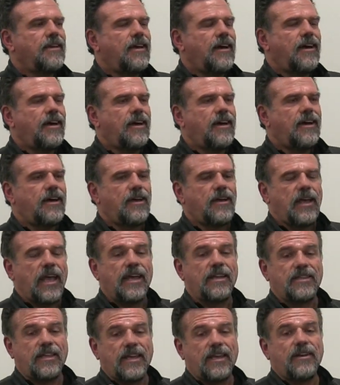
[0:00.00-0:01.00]
uh,
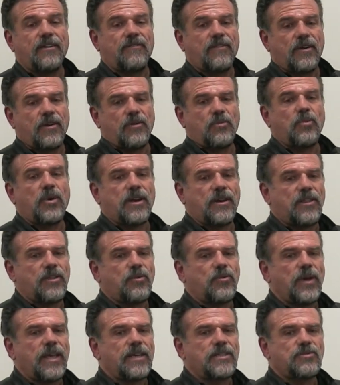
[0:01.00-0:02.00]
at the end of a, uh, one of
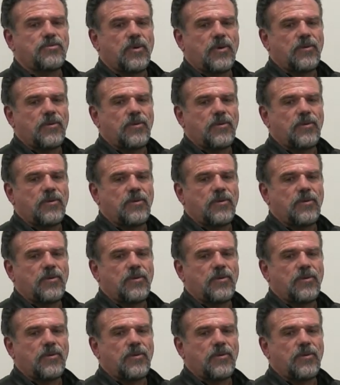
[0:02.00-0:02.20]
the weeks,